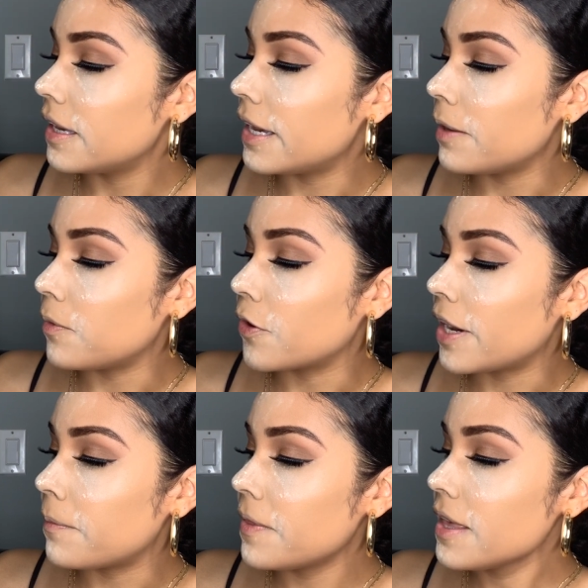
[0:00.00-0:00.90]
I will
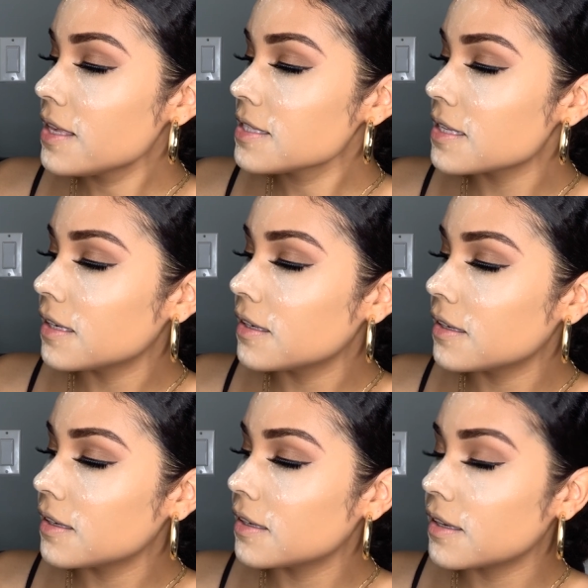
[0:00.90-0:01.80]
grab this
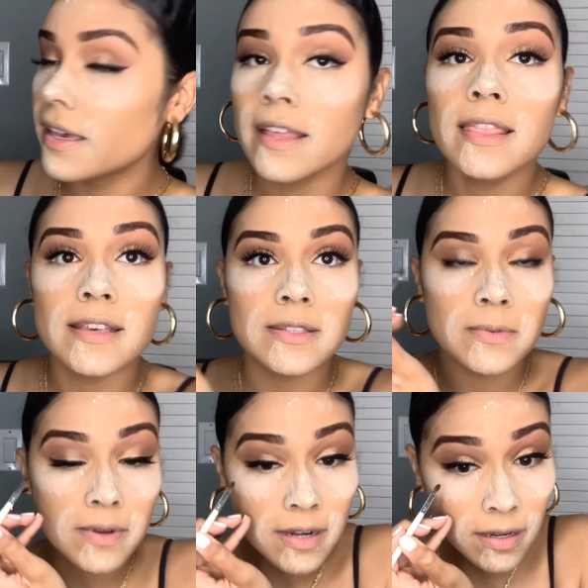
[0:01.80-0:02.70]
and this
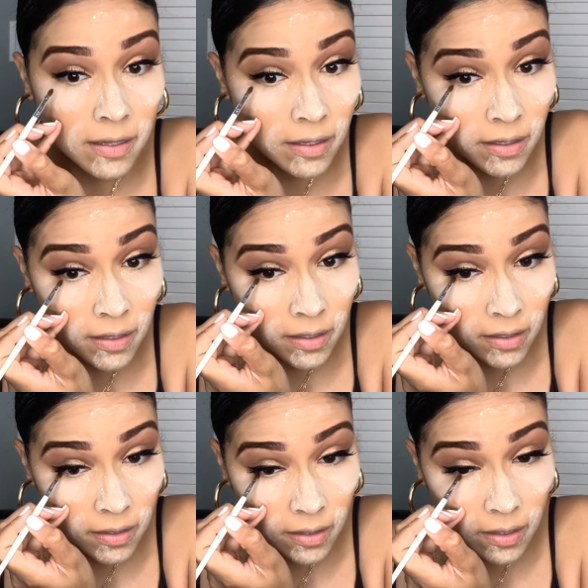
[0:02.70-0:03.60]
one
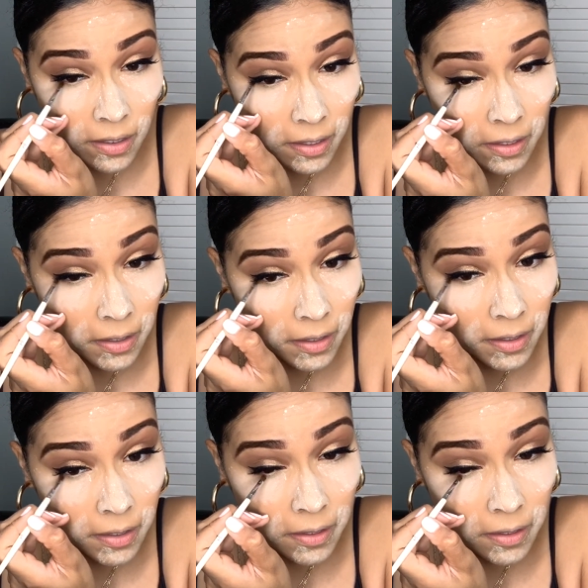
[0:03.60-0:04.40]
and